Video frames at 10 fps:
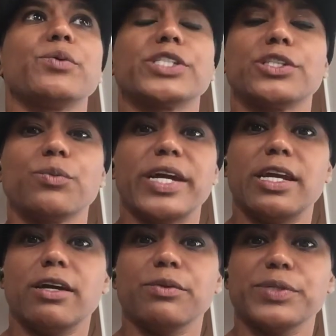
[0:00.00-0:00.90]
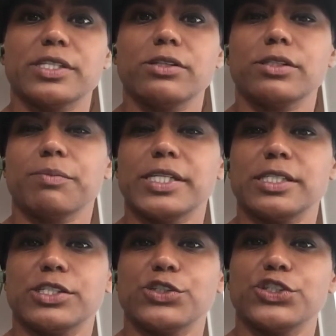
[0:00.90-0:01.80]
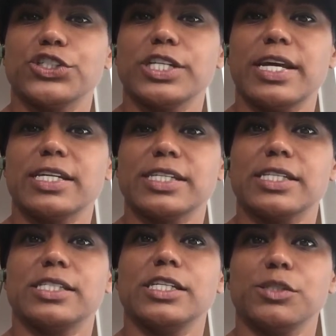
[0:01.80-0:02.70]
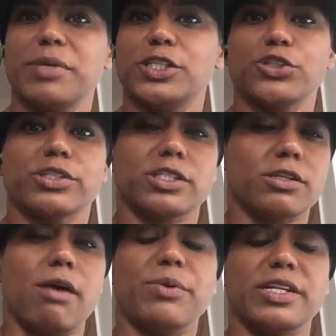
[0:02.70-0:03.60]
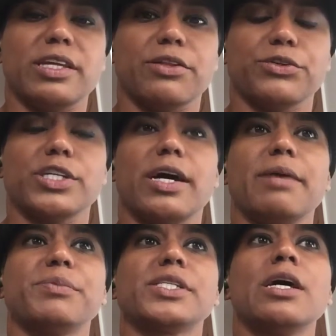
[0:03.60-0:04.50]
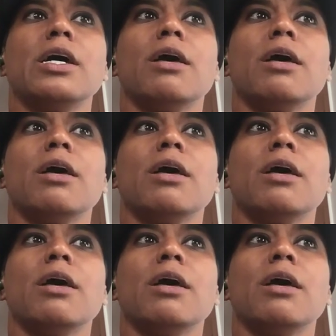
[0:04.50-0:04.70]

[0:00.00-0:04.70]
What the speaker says: We're still waiting on the results of my sister's genetic testing to make sure it's not one of the other types,